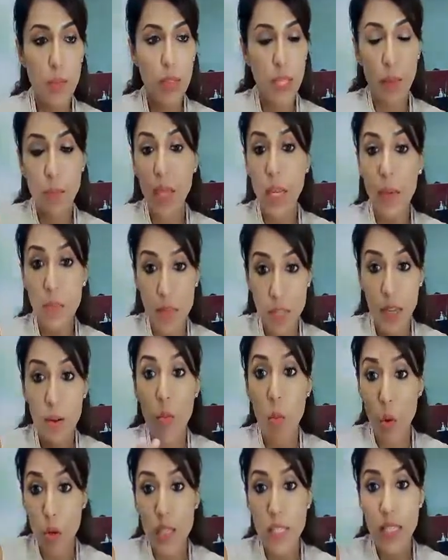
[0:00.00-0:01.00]
sometimes, and
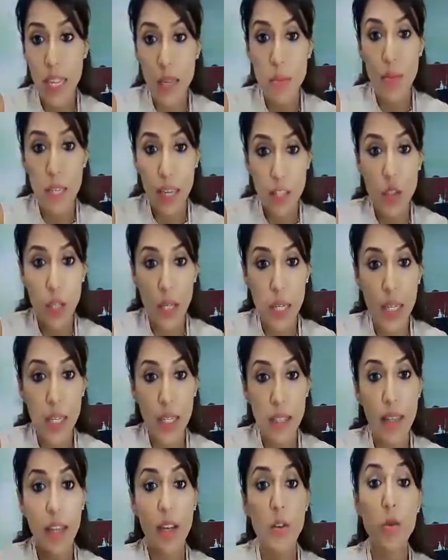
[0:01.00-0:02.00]
most times
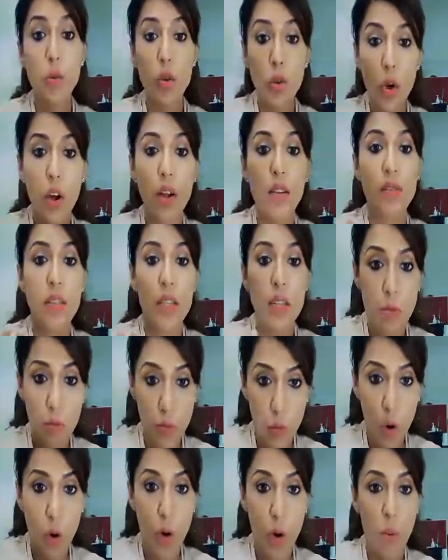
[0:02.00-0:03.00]
actually, they do not
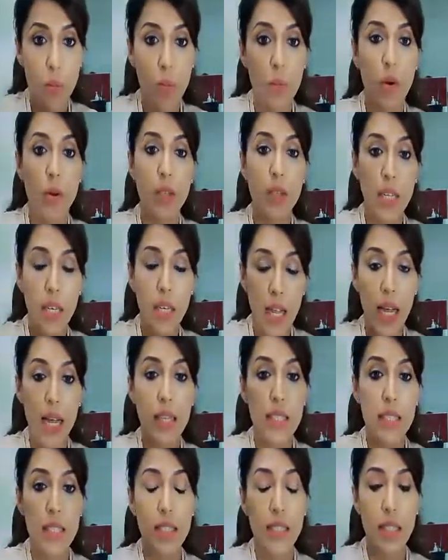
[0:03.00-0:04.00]
inform on the
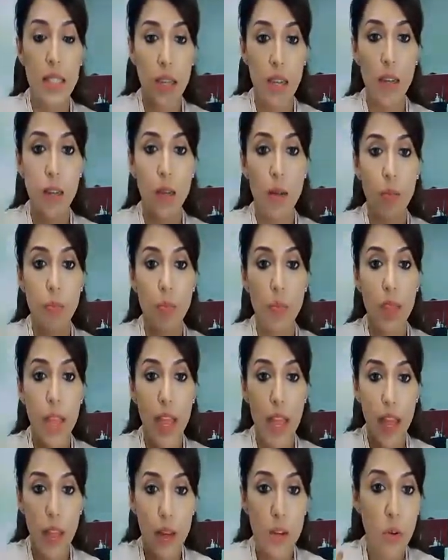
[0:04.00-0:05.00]
last
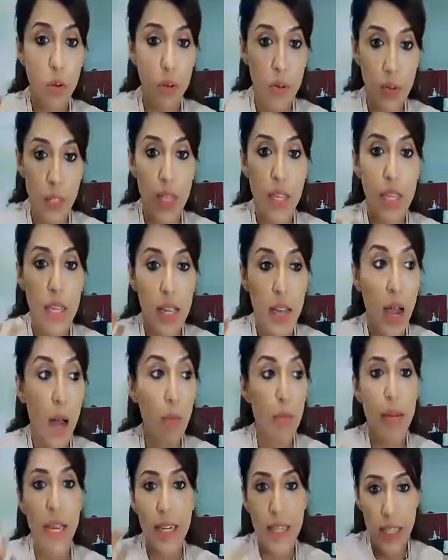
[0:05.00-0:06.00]
the
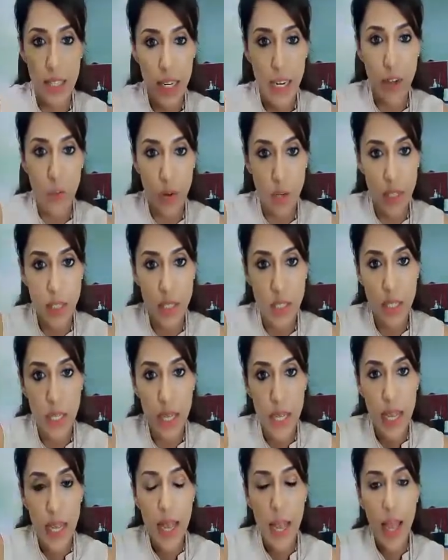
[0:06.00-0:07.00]
updated address,
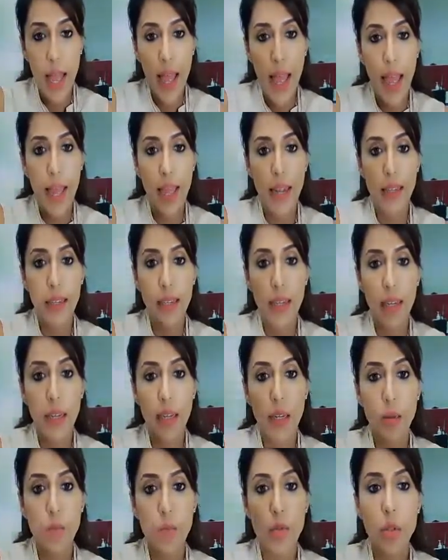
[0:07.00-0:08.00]
and
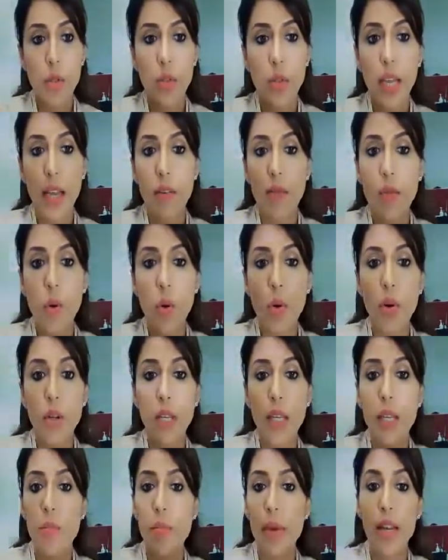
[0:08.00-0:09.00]
so therefore
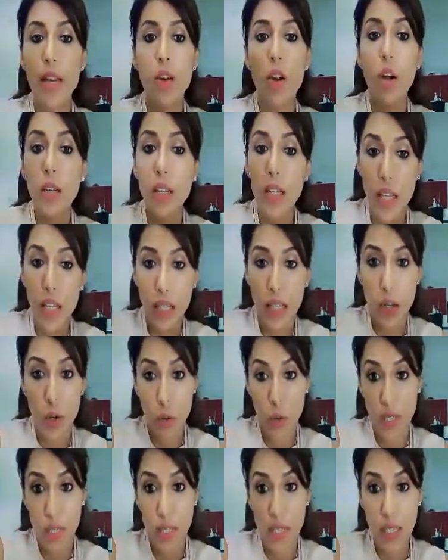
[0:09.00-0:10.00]
he may not get the
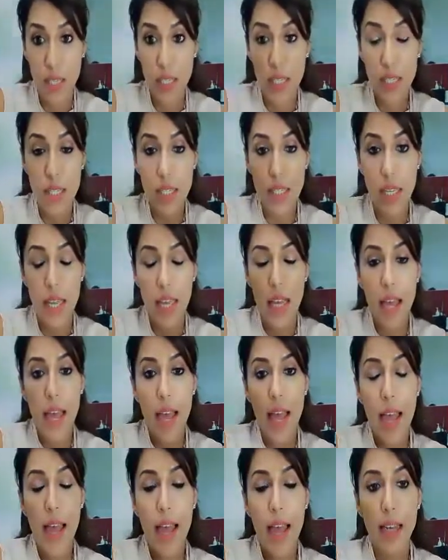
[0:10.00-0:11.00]
notice,
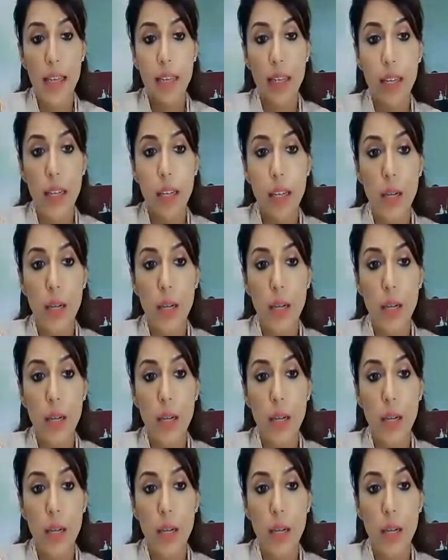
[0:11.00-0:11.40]
and